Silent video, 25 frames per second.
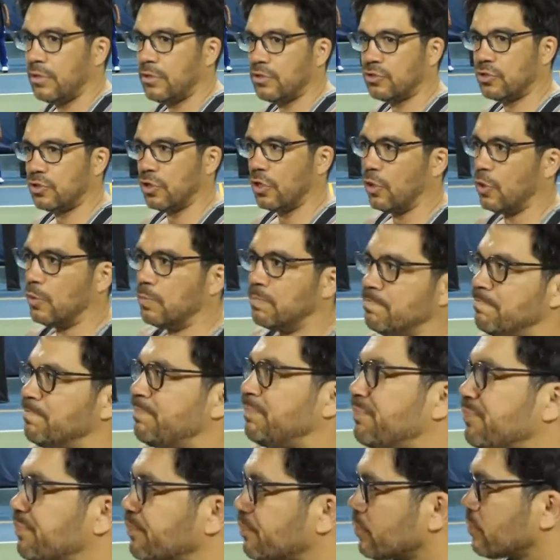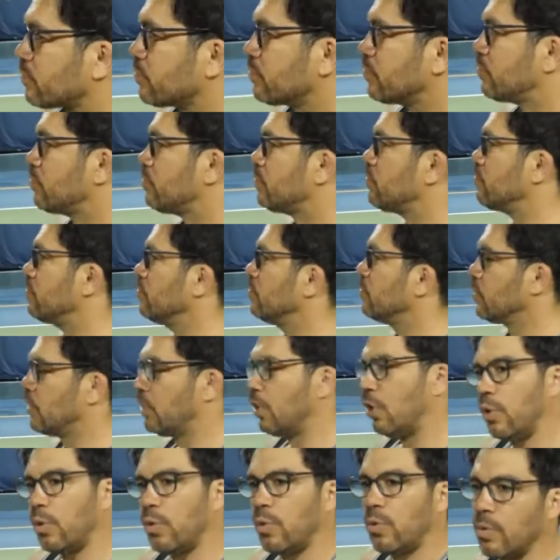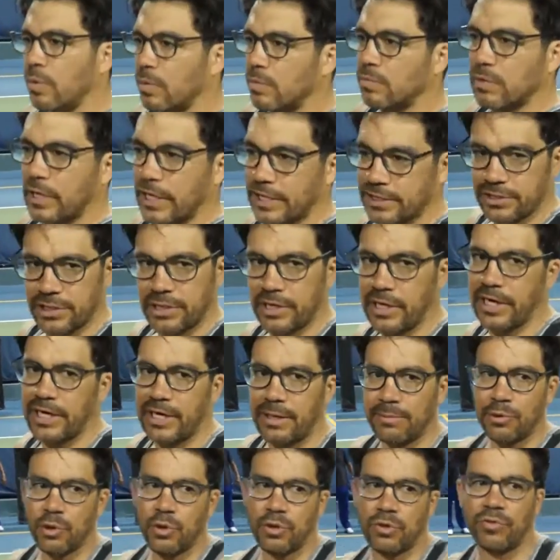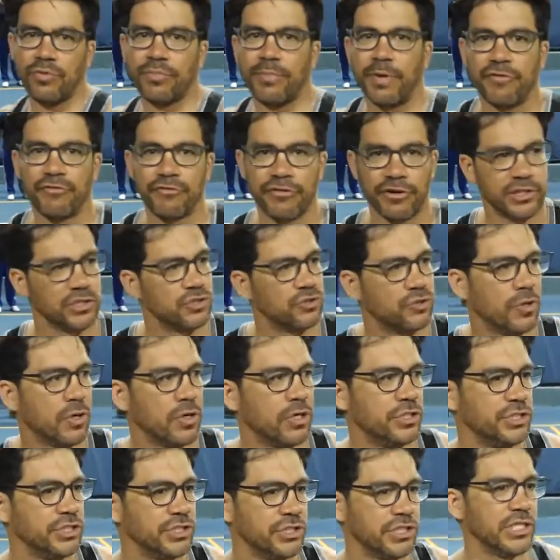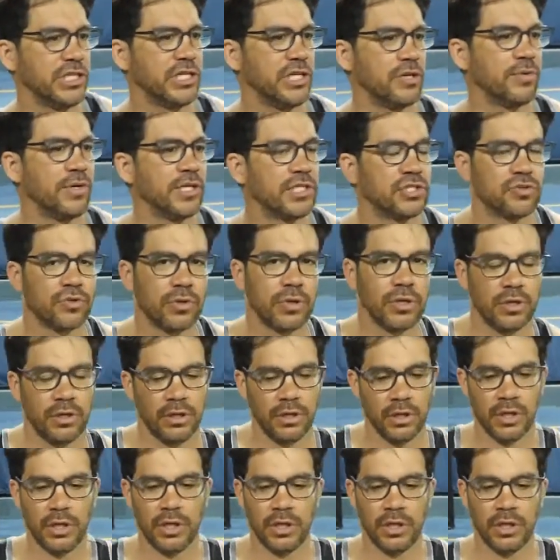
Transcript: So go, like tonight, I'm going with my friends to an Argentina restaurant.